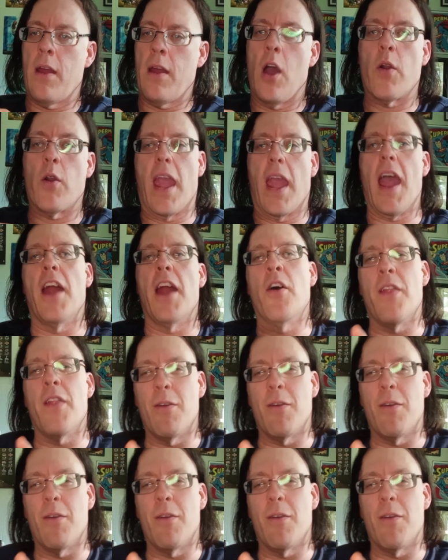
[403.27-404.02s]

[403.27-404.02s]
Okay, I know.